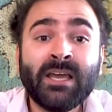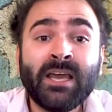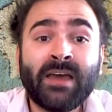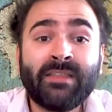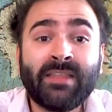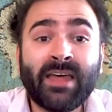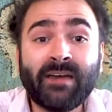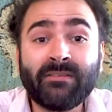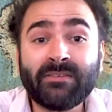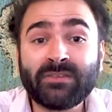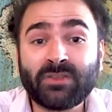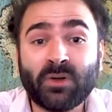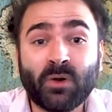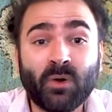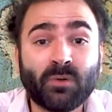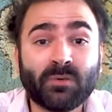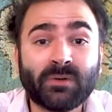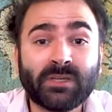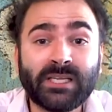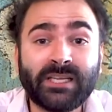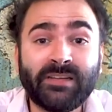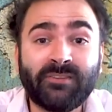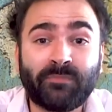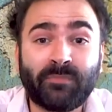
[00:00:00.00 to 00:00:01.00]
And they have this whole
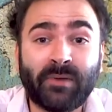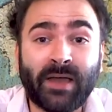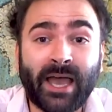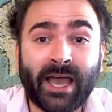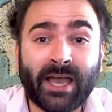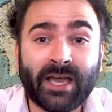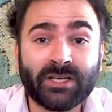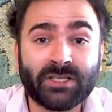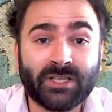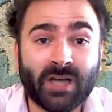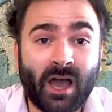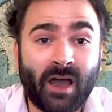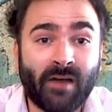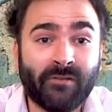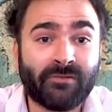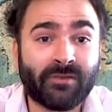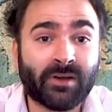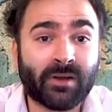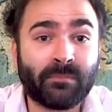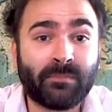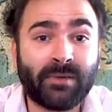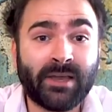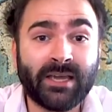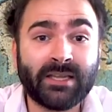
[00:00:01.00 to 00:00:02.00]
relief package
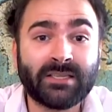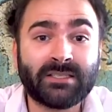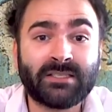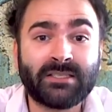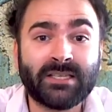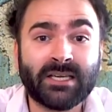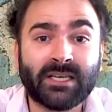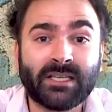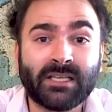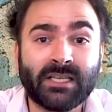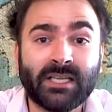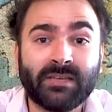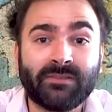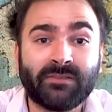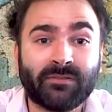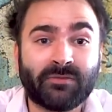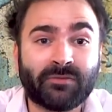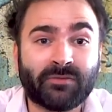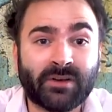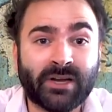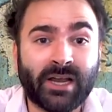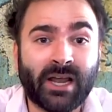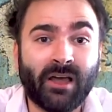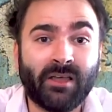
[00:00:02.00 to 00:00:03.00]
offering paid sick leave and
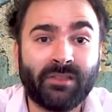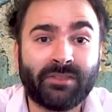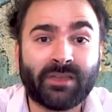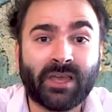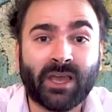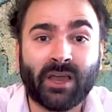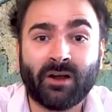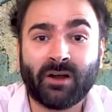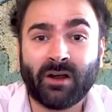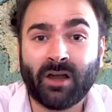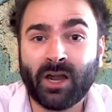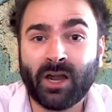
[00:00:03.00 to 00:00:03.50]
free healthcare and